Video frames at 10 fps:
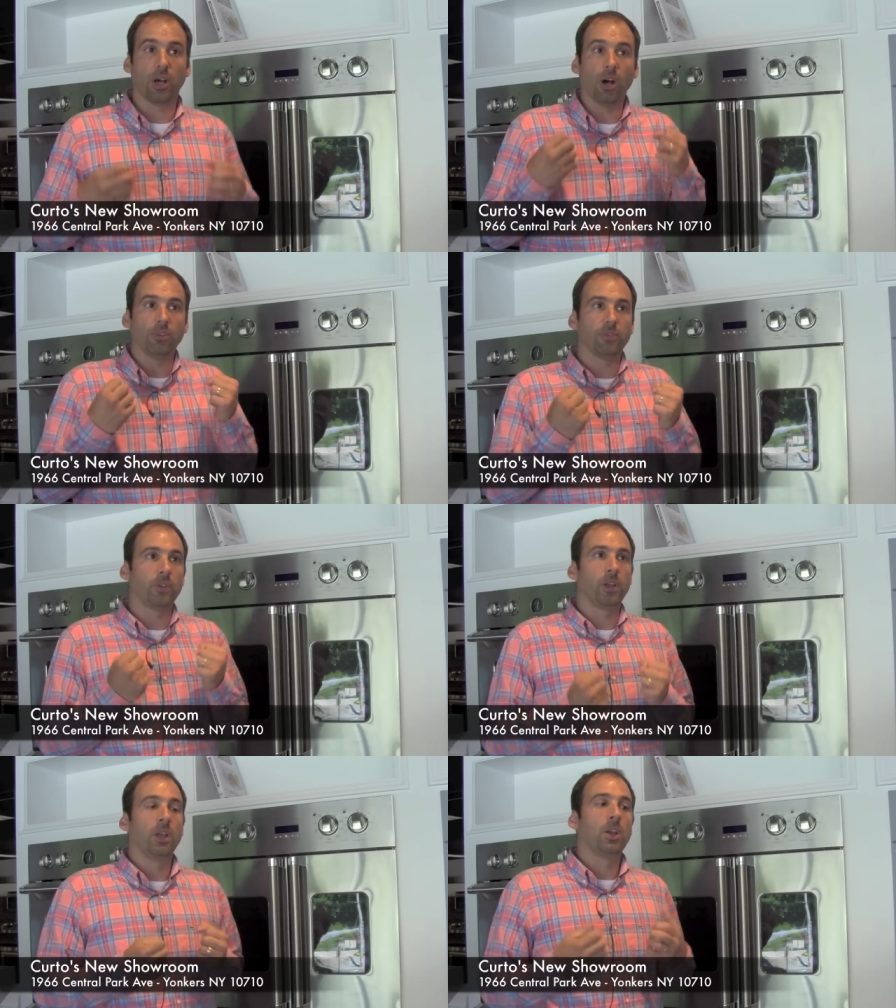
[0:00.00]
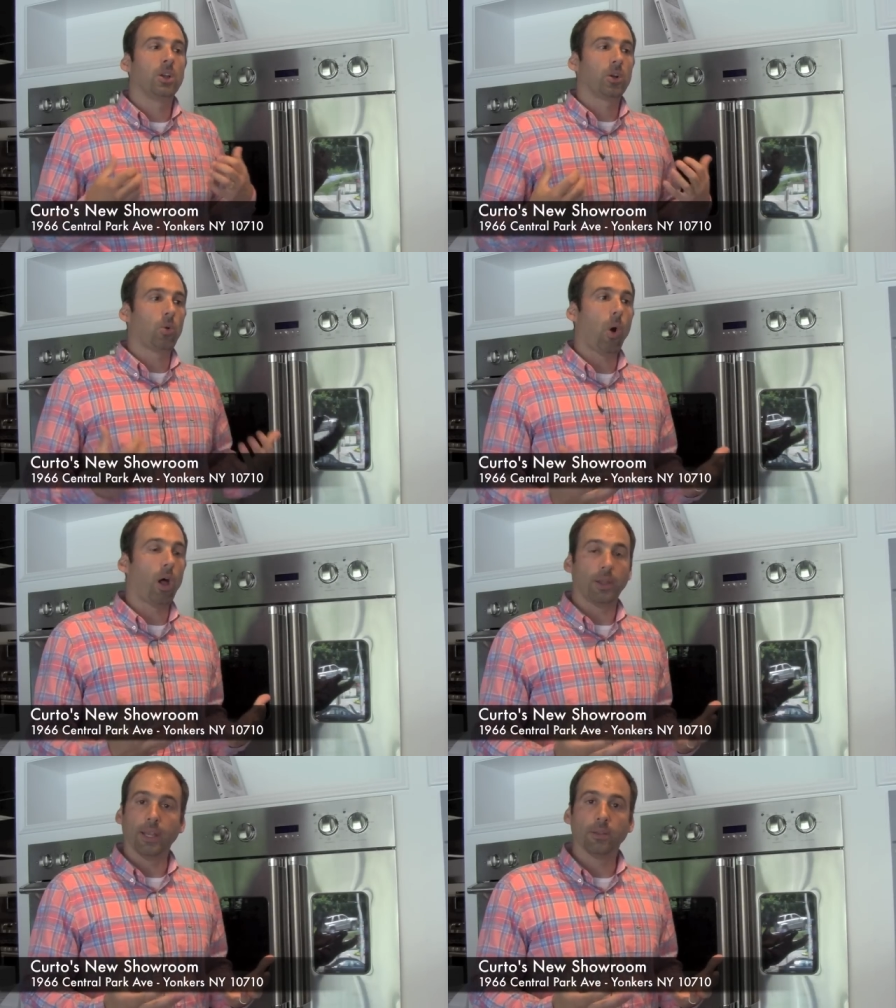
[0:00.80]
of
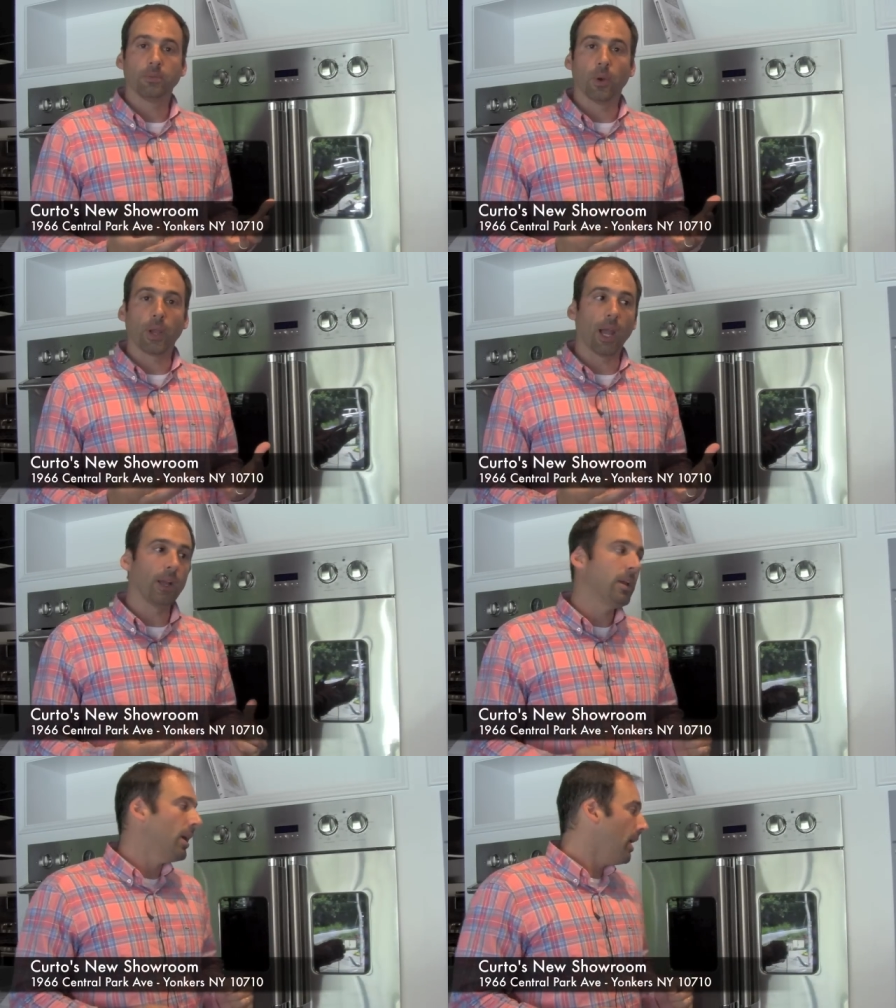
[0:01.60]
quality, okay?